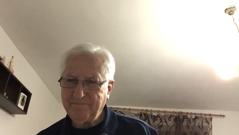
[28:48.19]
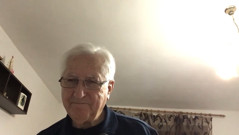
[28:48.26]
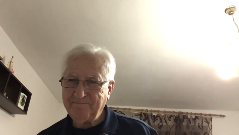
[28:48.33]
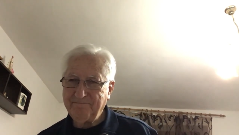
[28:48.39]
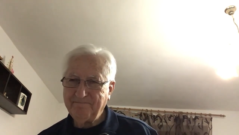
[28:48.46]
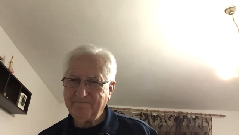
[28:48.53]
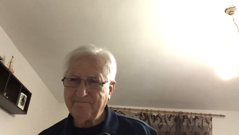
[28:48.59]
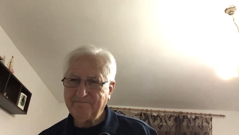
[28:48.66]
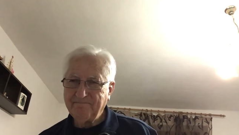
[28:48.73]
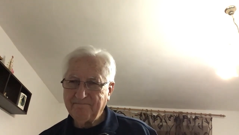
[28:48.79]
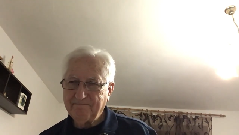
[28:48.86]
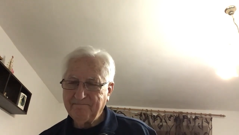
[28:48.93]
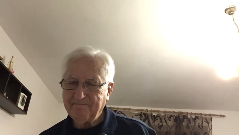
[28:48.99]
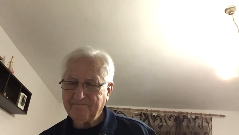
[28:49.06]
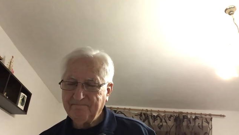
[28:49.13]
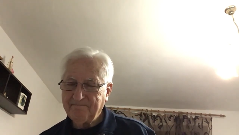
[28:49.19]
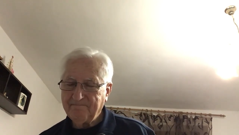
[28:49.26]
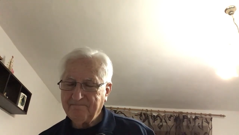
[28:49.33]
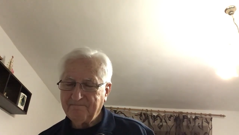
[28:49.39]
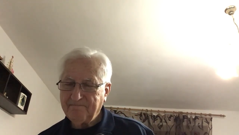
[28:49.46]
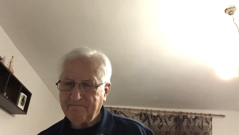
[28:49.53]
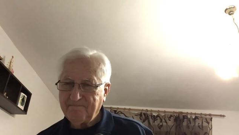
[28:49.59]

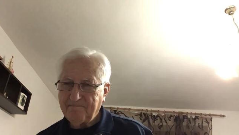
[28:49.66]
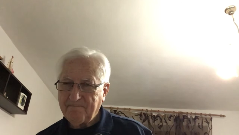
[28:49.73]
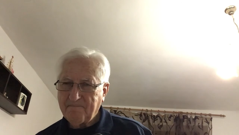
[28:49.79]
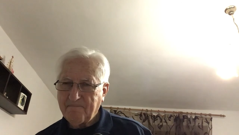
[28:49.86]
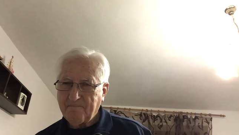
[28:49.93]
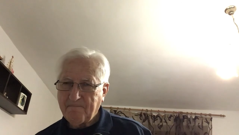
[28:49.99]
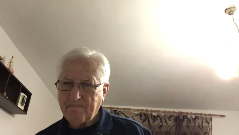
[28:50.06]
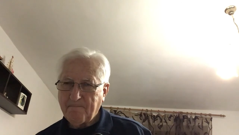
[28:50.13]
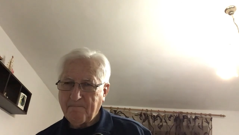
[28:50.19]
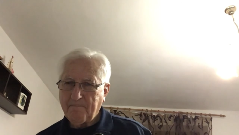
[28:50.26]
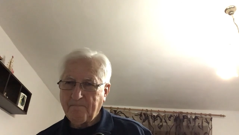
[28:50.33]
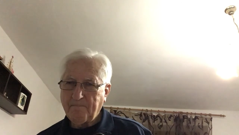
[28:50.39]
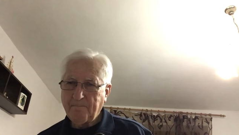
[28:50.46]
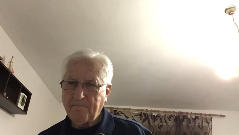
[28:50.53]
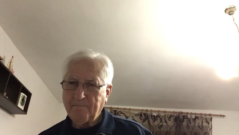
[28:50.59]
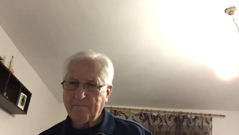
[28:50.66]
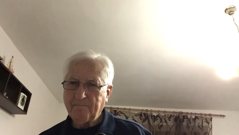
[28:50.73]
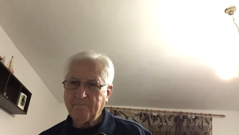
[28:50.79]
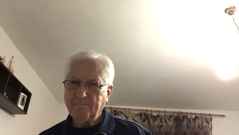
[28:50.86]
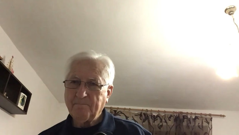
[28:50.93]
[no speech]